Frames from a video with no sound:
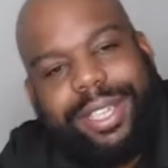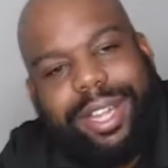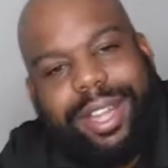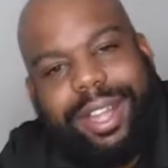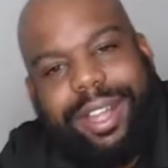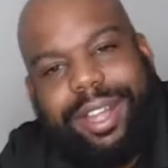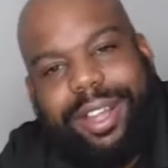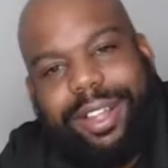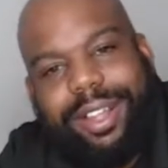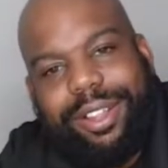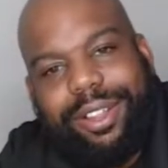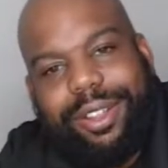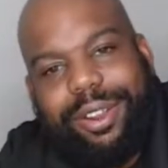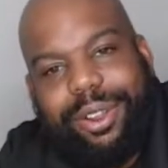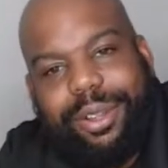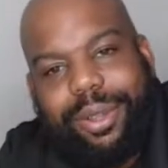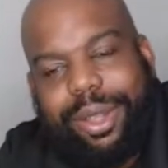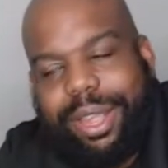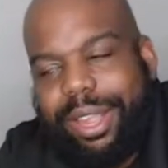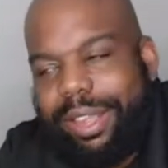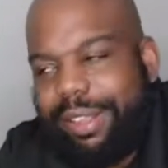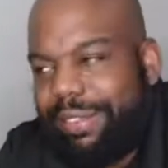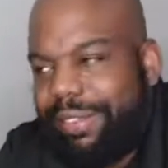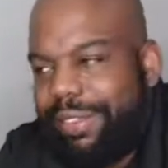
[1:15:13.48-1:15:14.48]
He
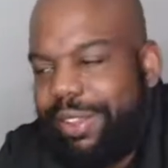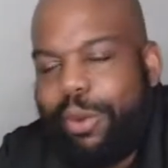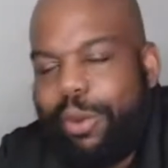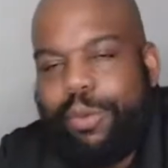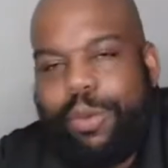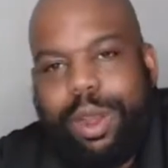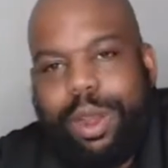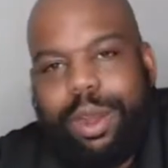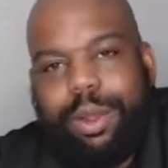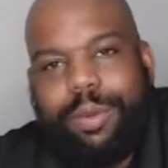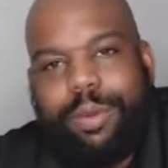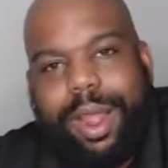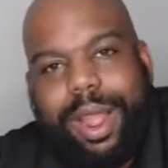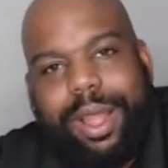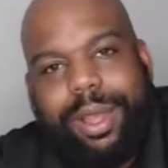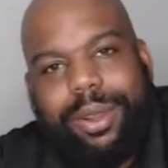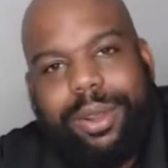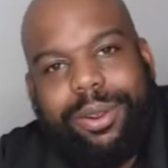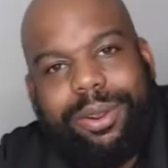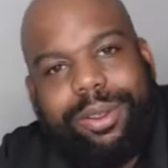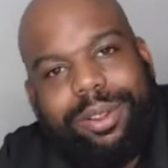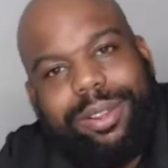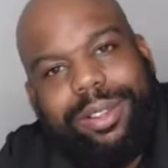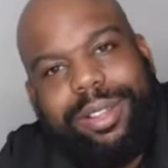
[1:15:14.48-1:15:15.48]
can still run
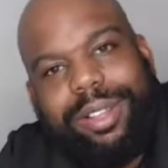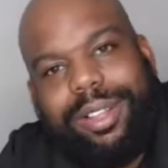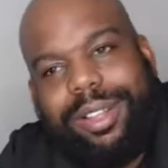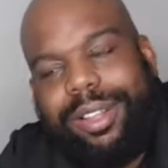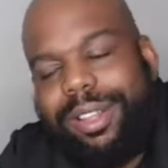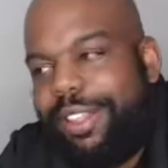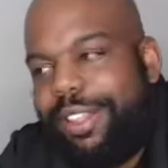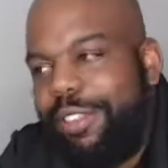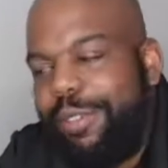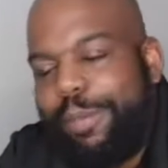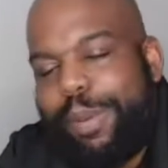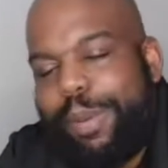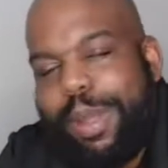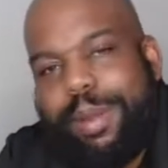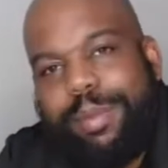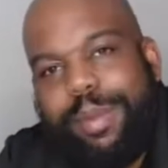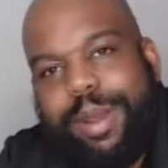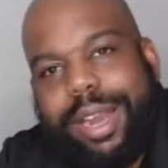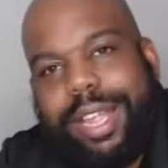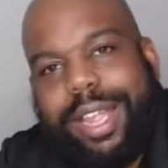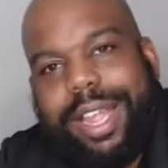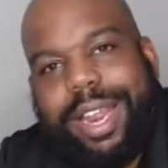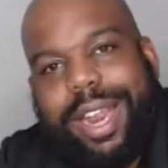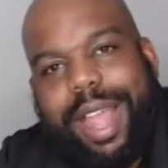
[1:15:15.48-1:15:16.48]
around, spend
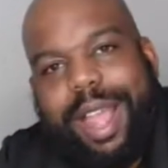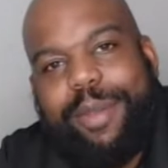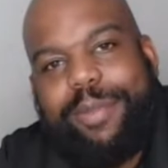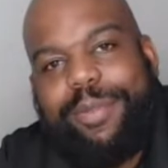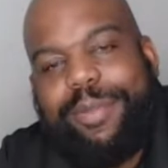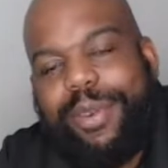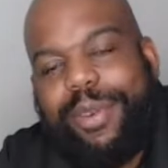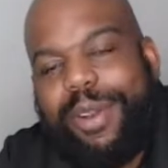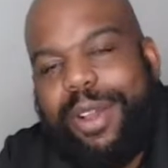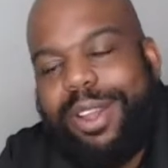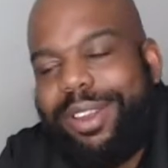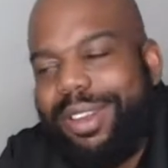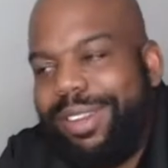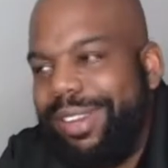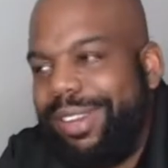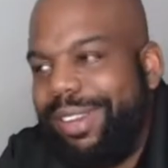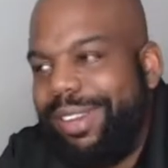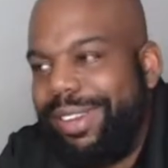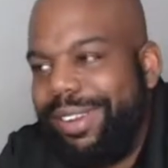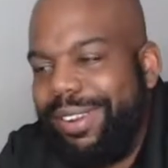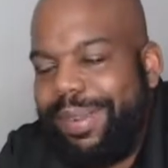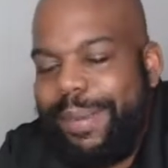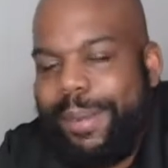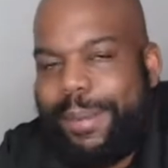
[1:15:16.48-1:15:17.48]
money and have fun,
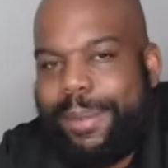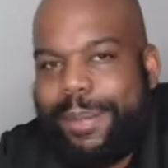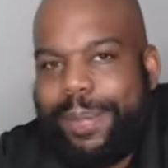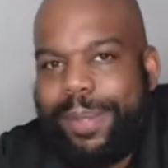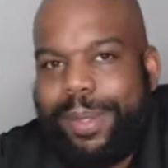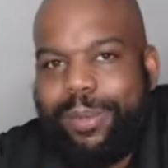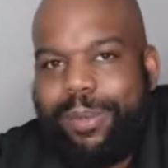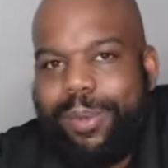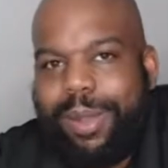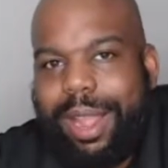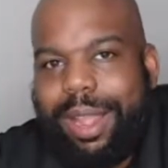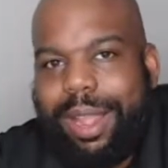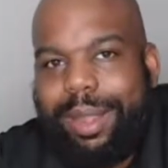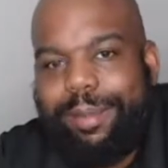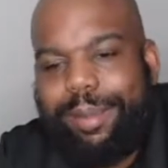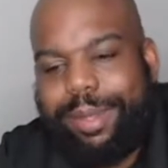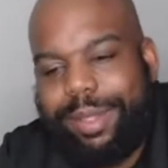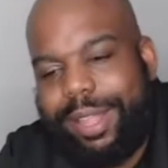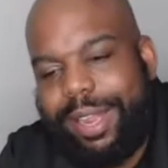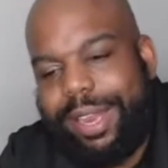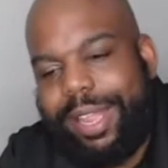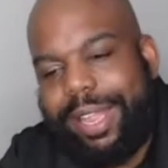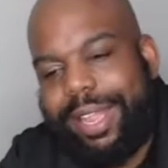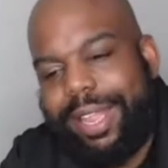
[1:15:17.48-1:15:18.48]
right?
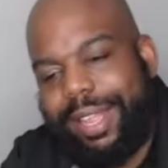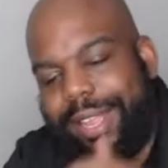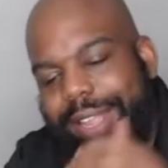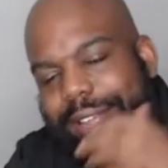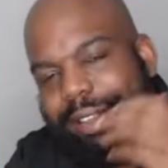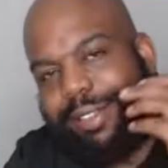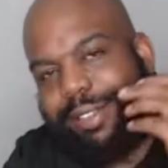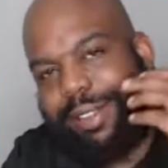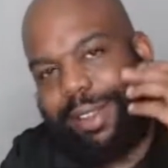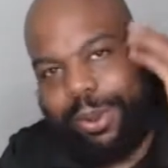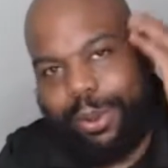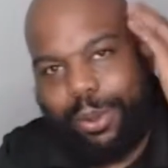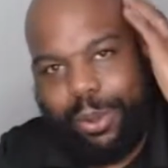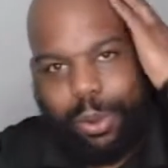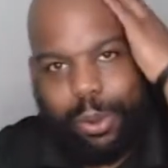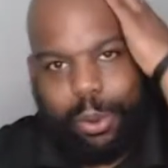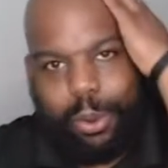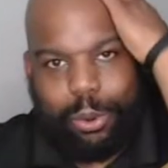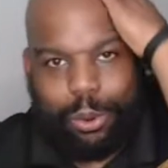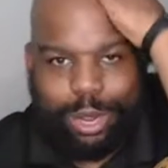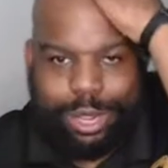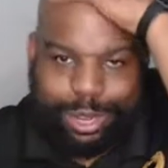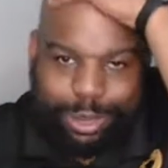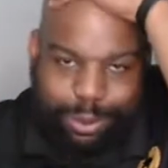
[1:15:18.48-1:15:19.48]
But then he gets a little
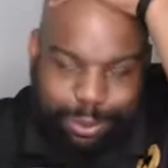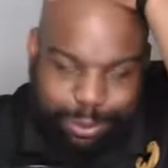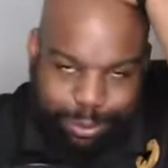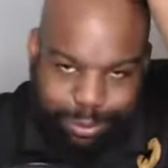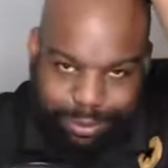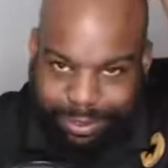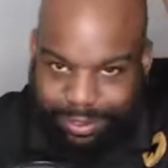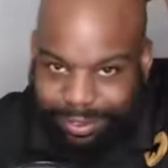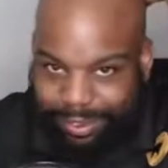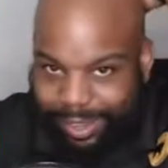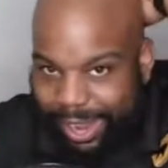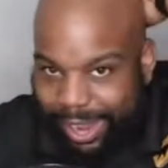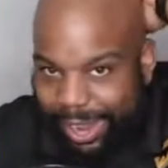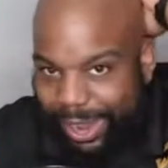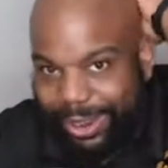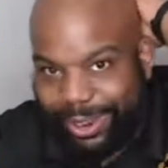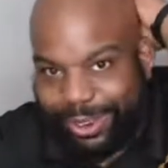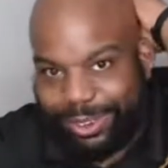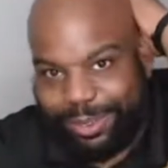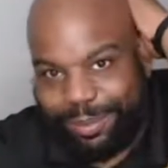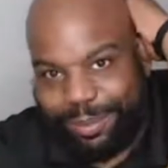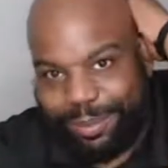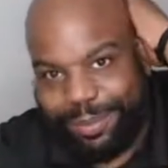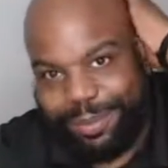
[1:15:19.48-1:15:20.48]
older and he loses his
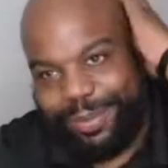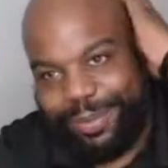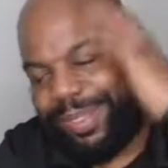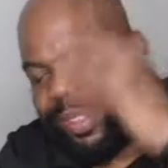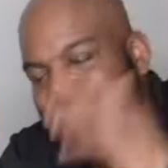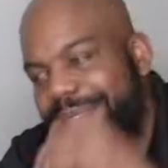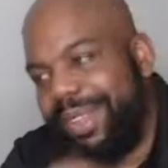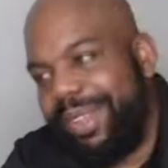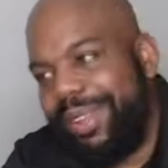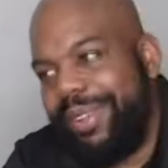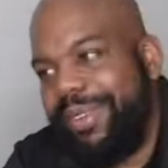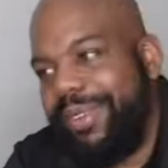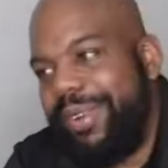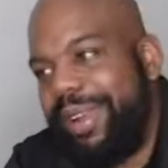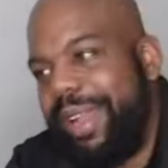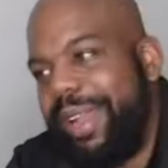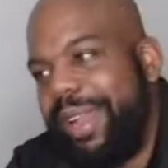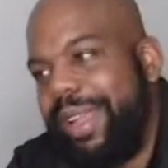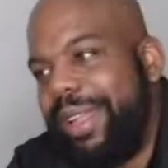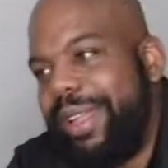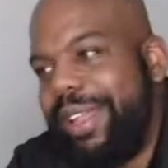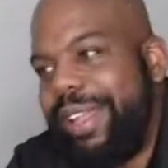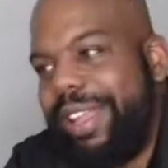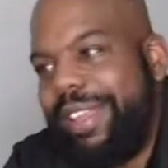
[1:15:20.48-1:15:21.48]
hair,
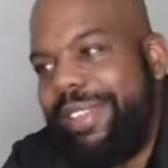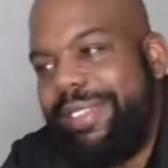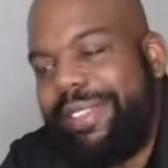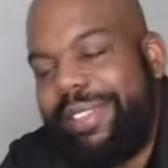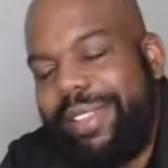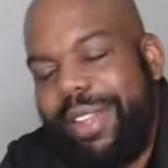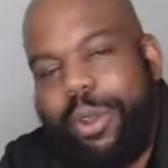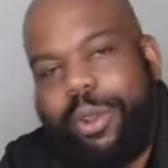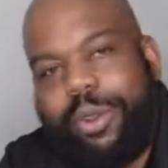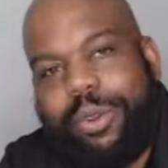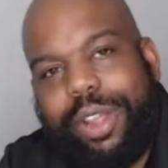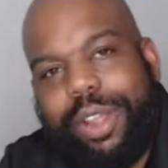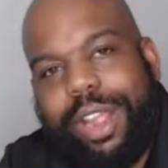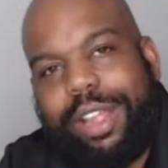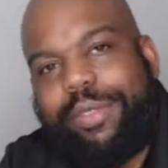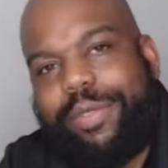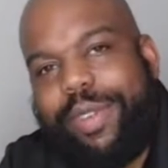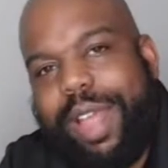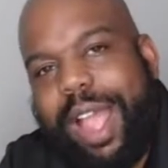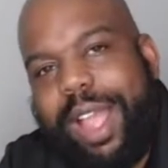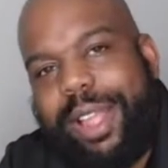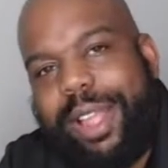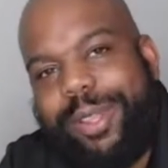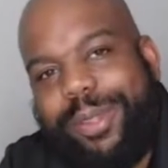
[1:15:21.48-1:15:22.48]
right? He still creates
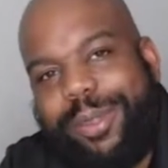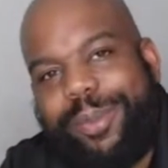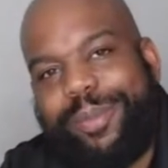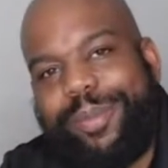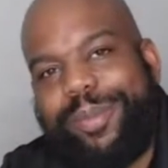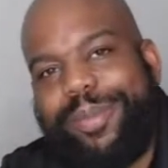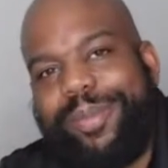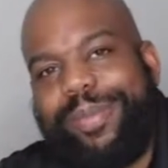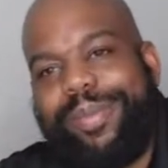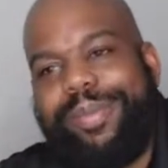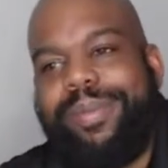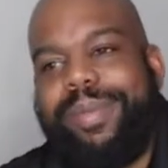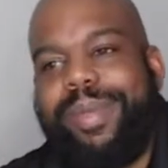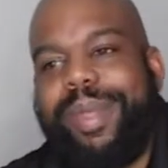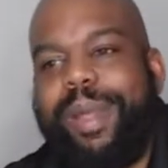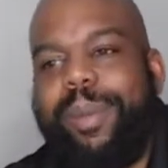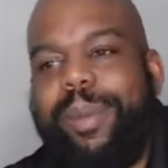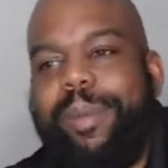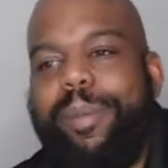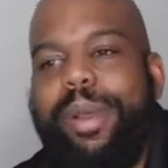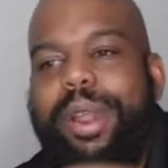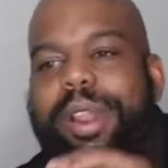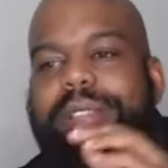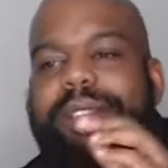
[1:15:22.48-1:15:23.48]
value,
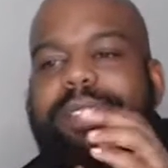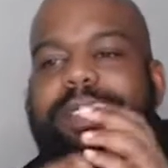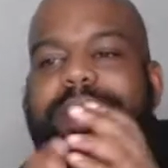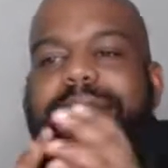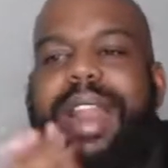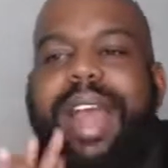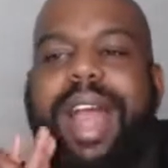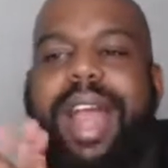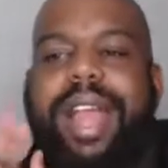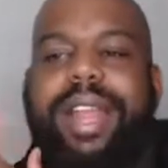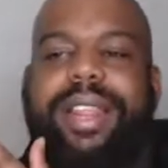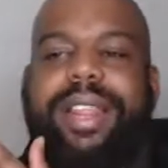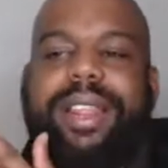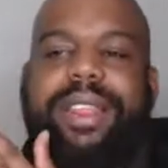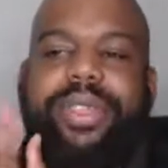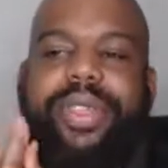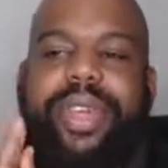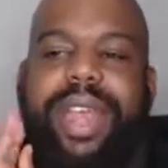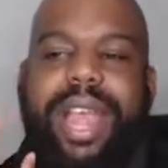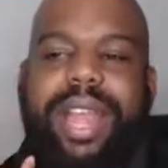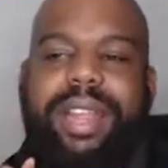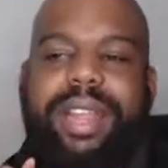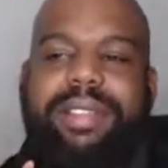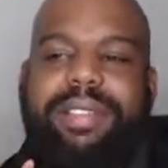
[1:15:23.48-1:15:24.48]
but it's not
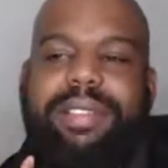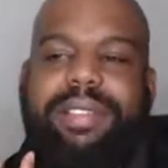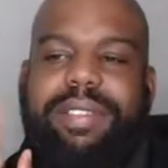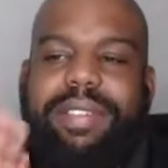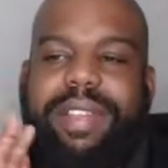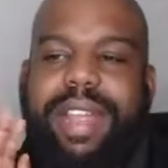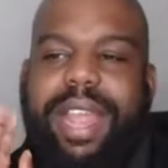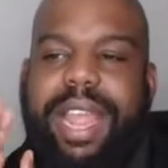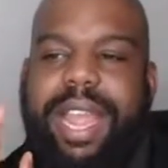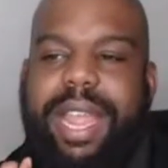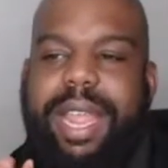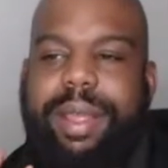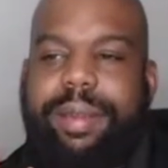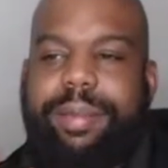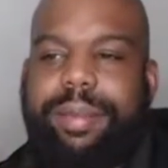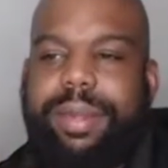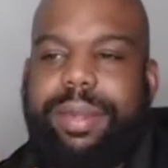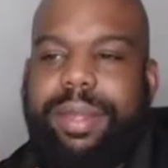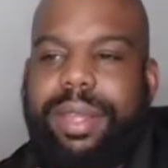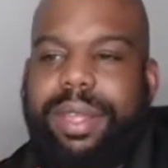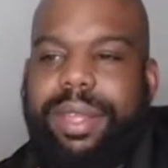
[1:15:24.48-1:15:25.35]
that same.